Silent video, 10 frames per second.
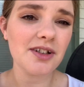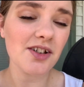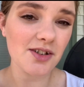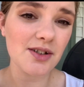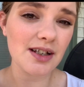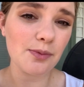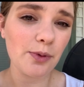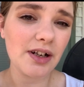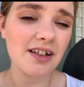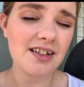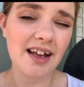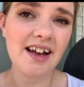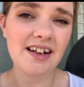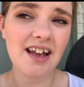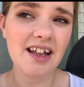it's also disappointing because I
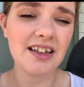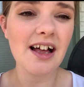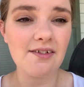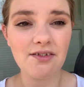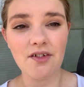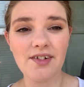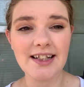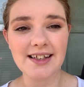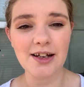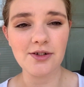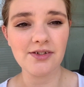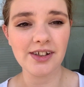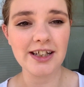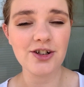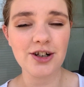had a lot of events scheduled for
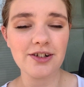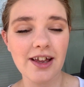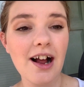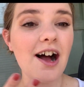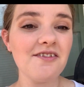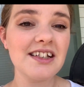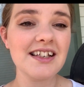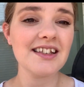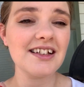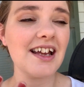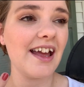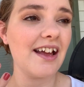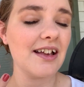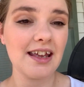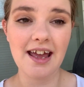this year that obviously
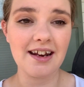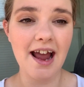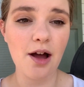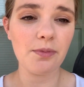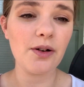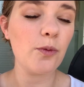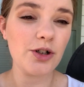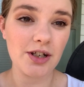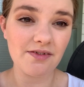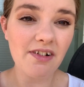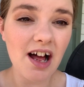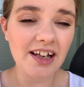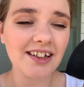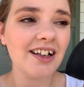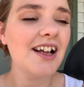can't happen, which is
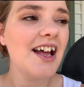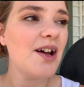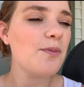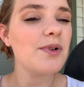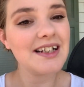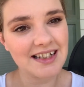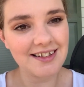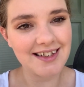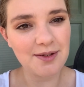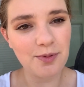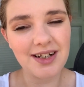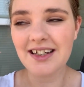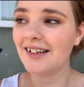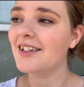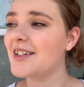fine, but it's still
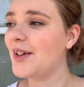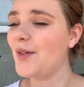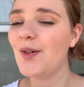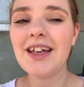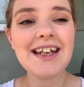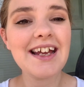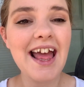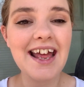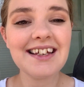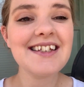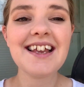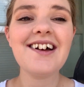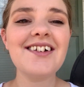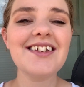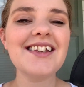disappointing. So getting any
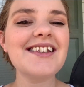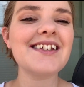sales